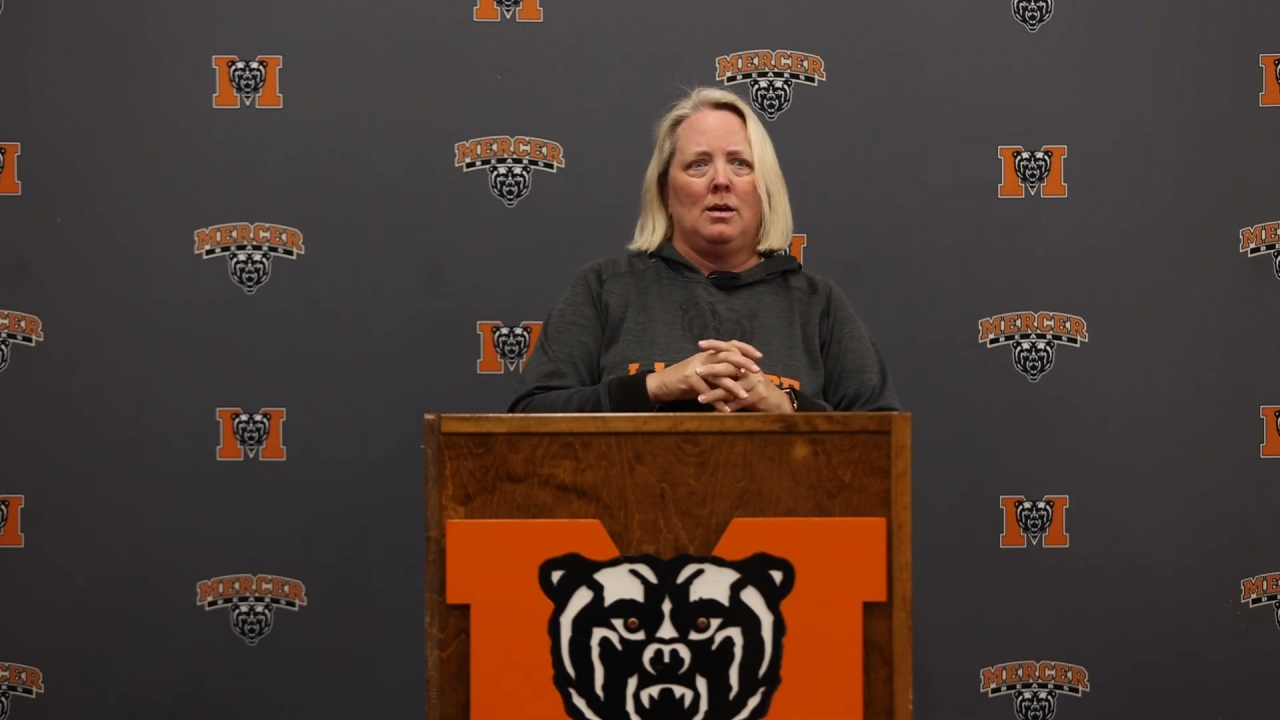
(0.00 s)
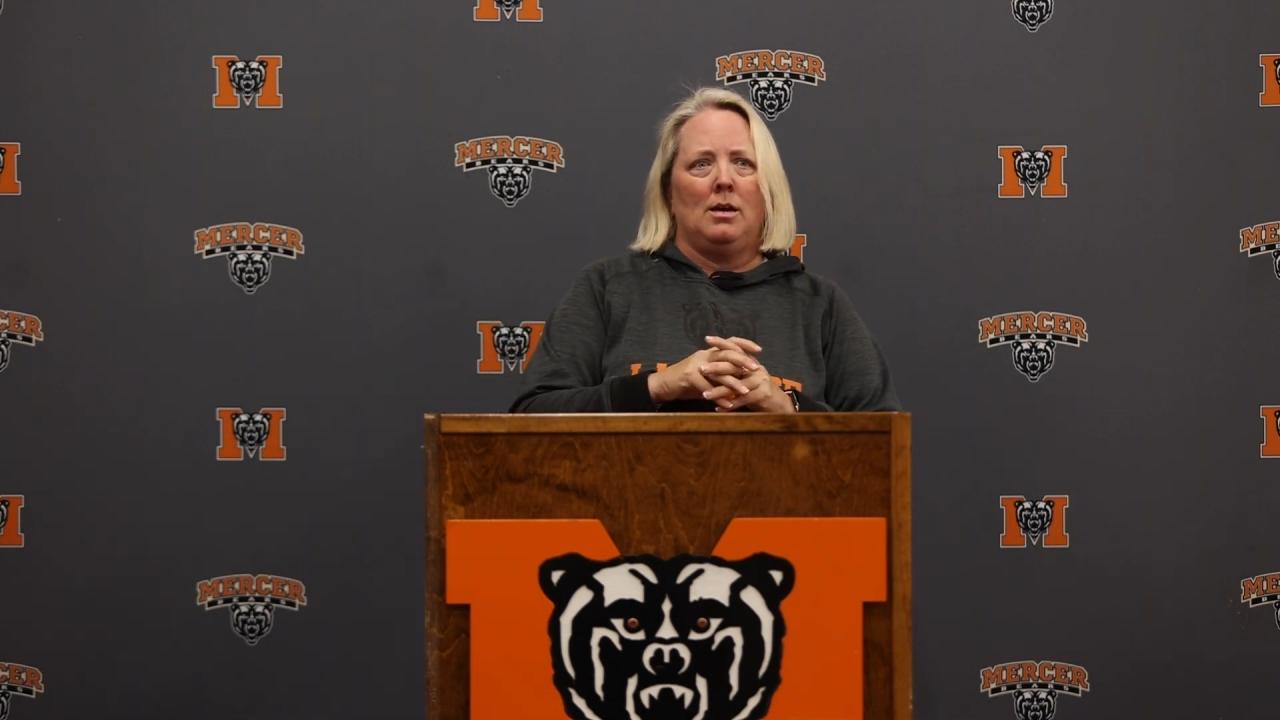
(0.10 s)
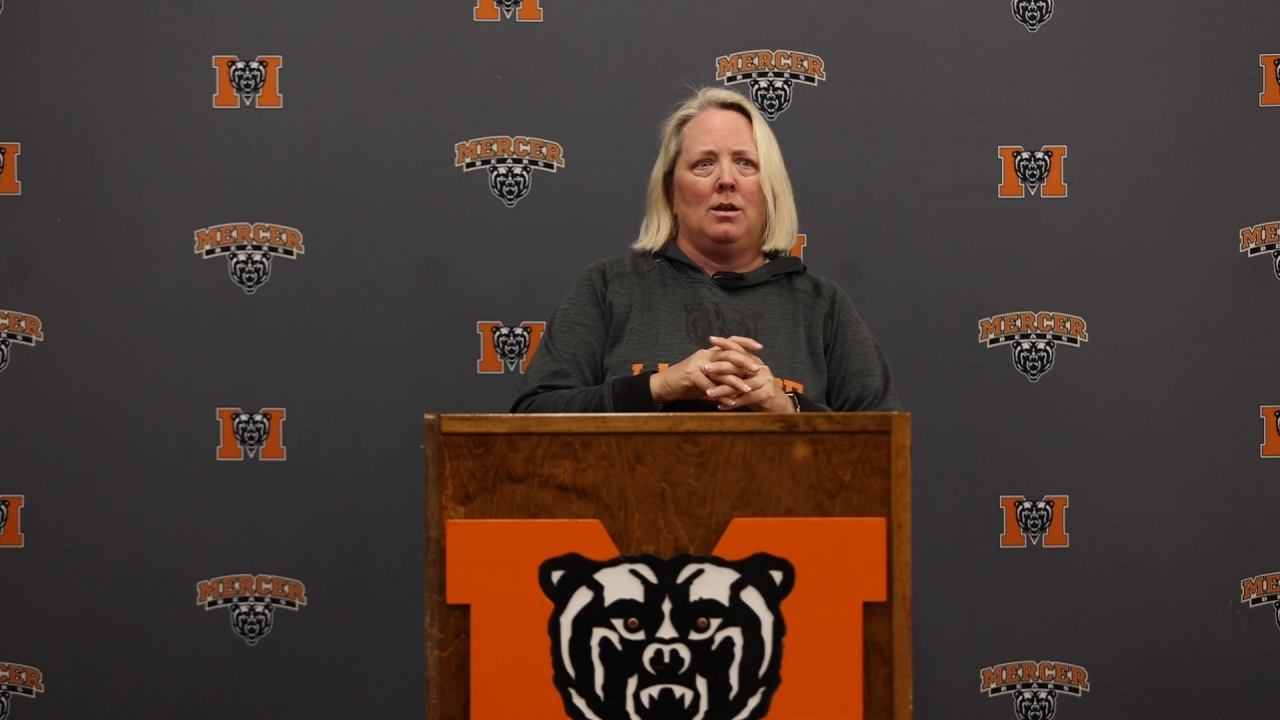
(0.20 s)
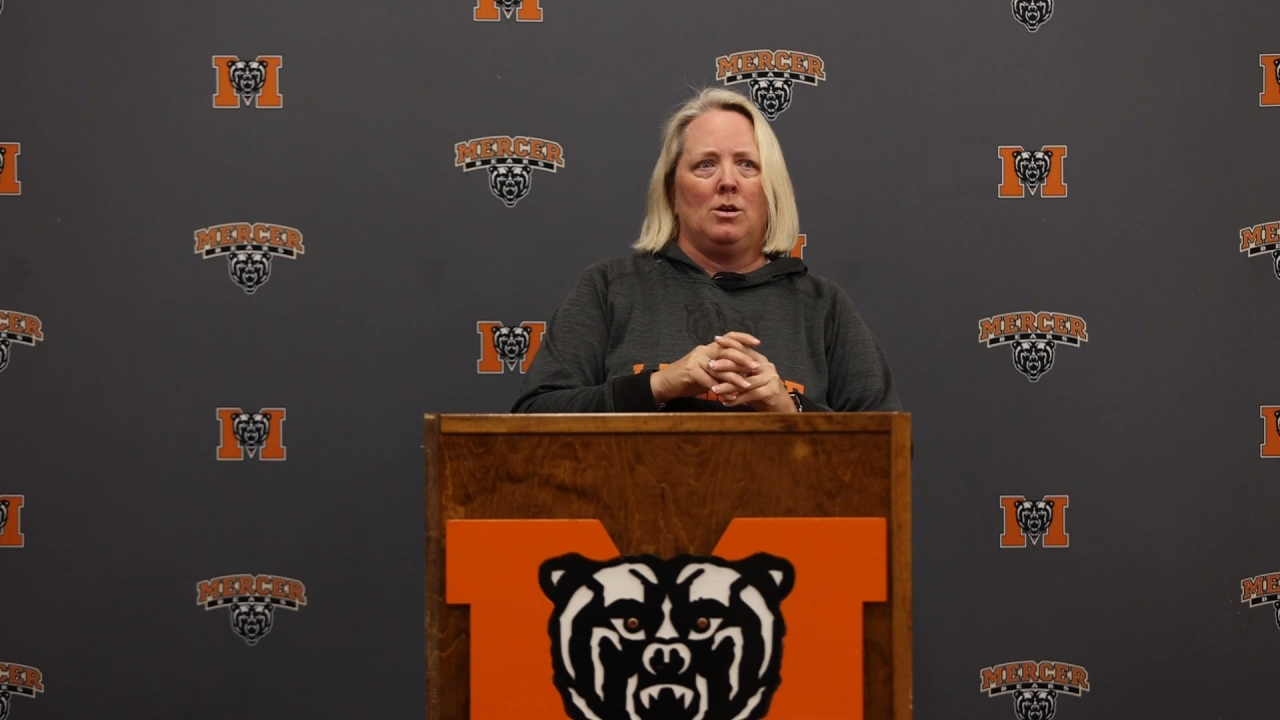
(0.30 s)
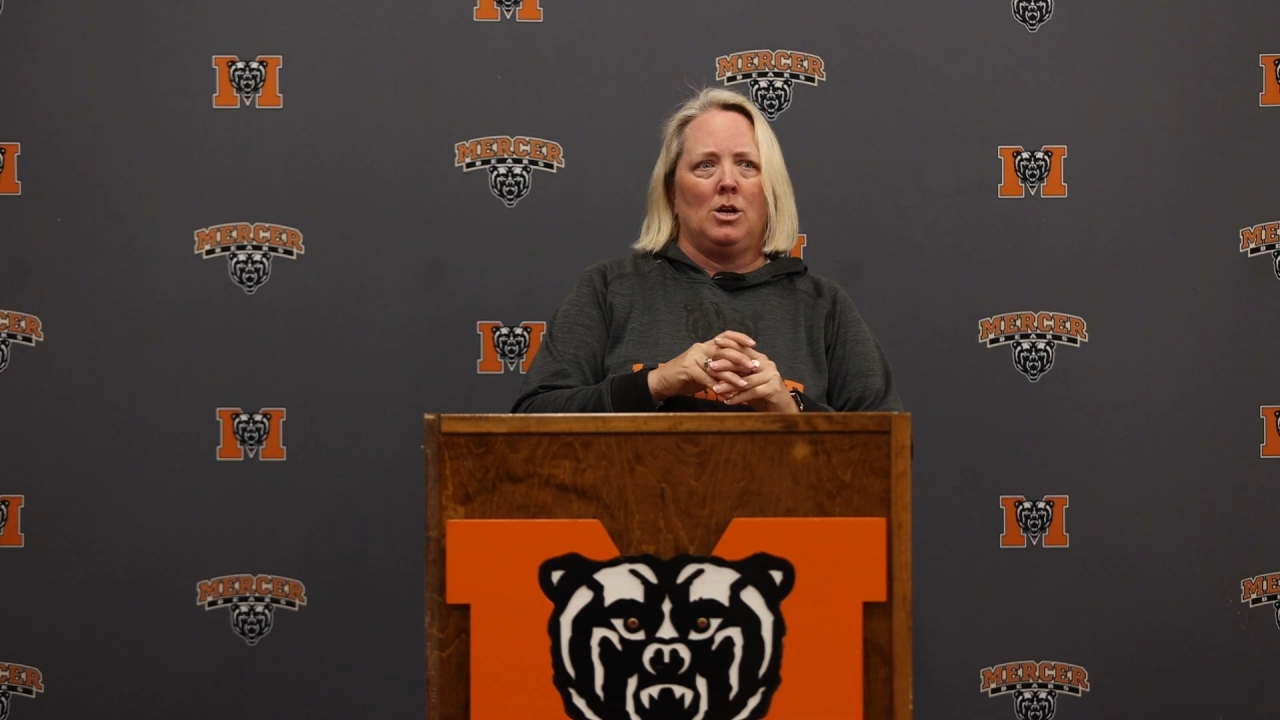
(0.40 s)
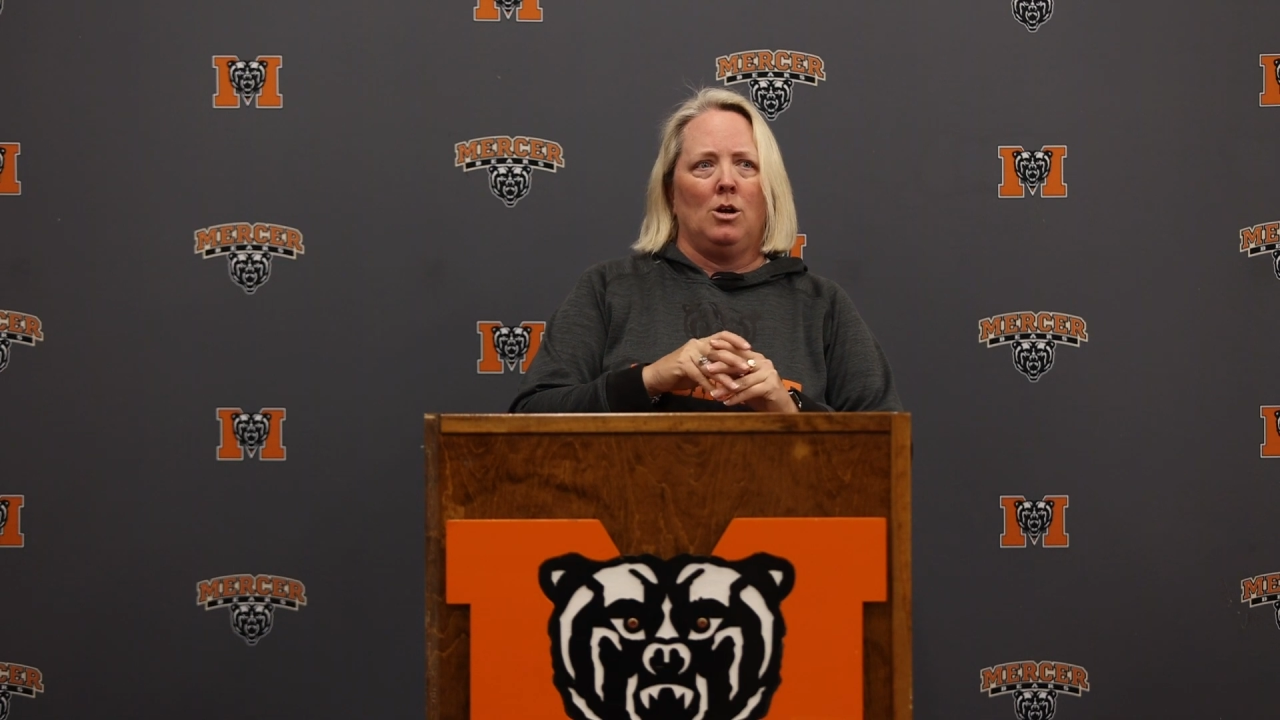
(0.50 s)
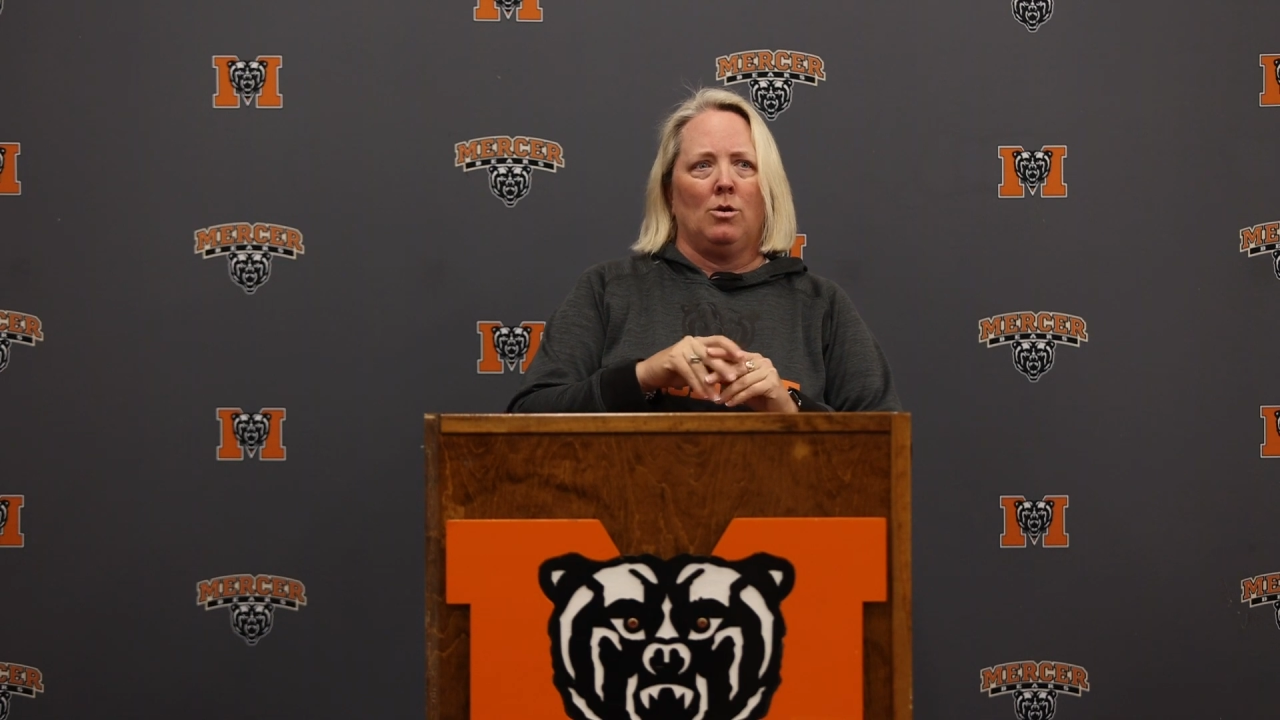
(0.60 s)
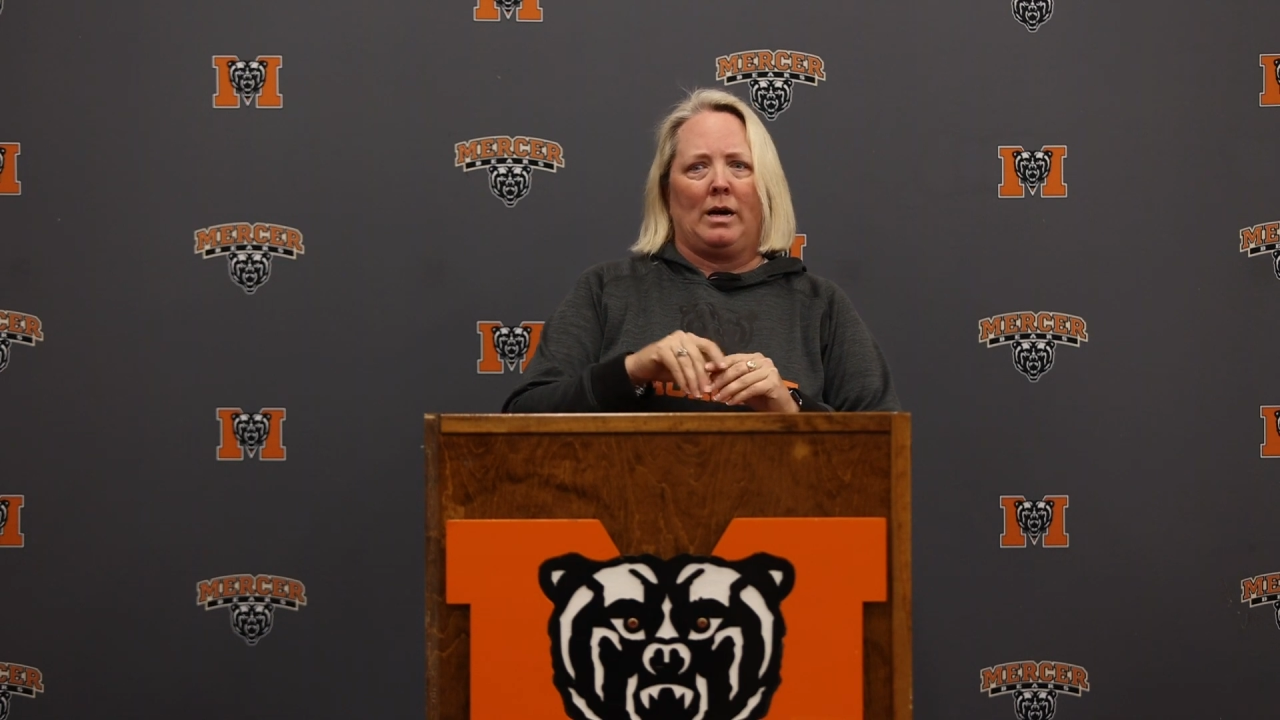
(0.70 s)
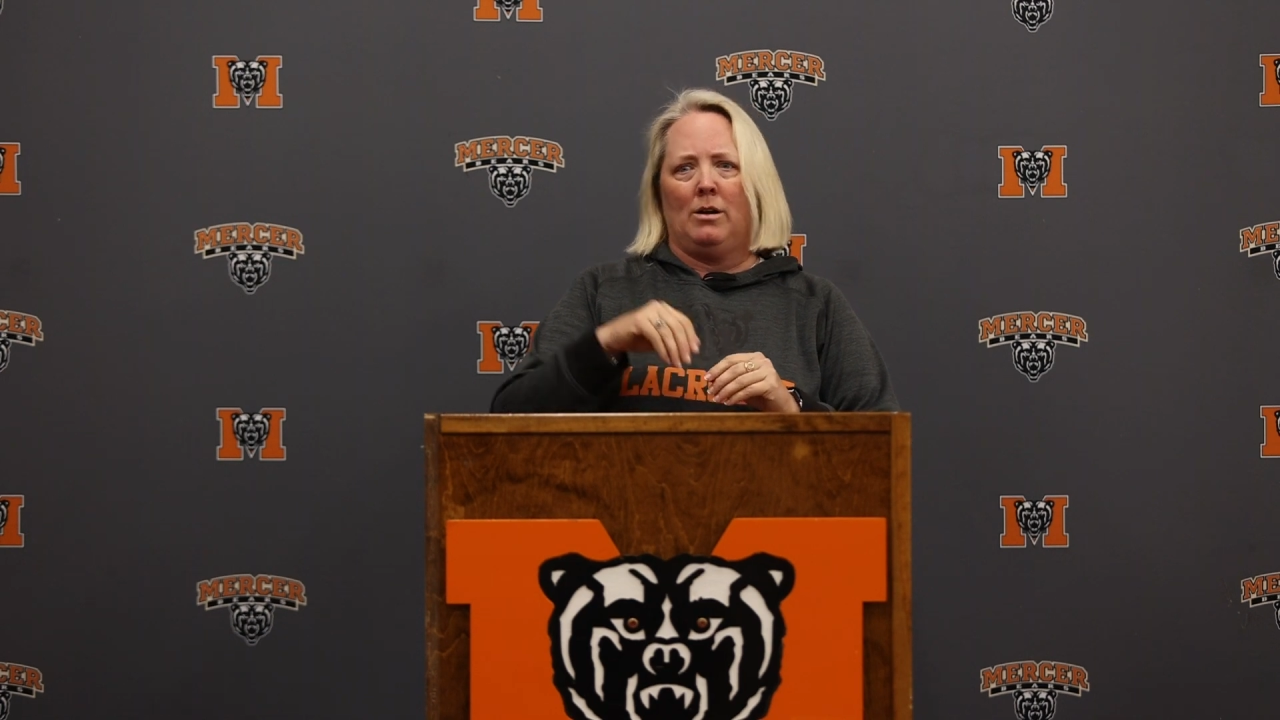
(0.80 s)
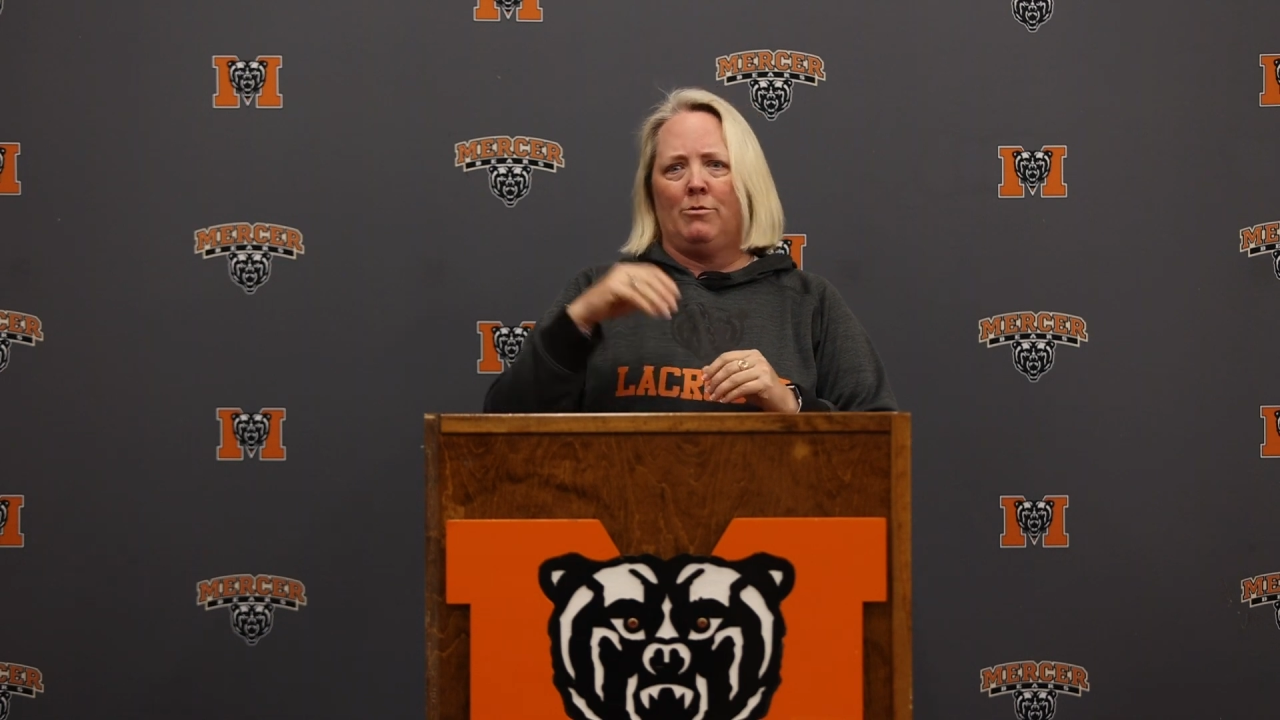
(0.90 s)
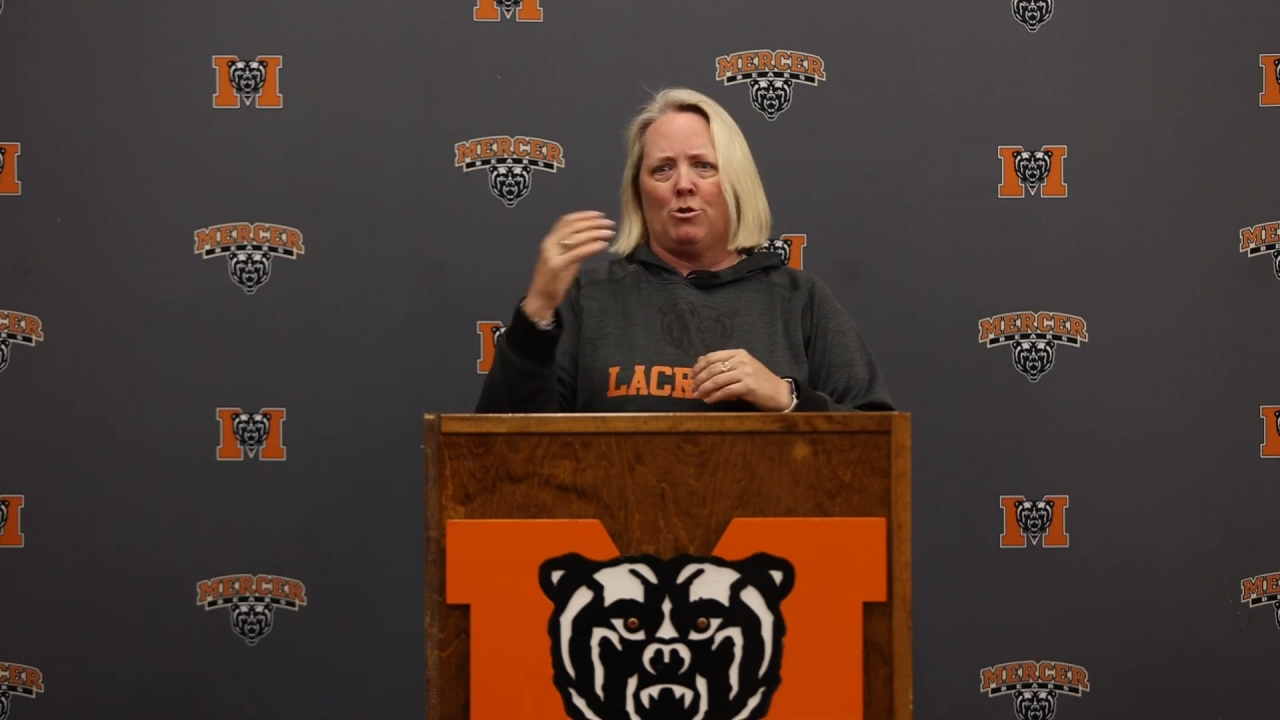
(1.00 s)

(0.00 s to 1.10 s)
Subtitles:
And, kind of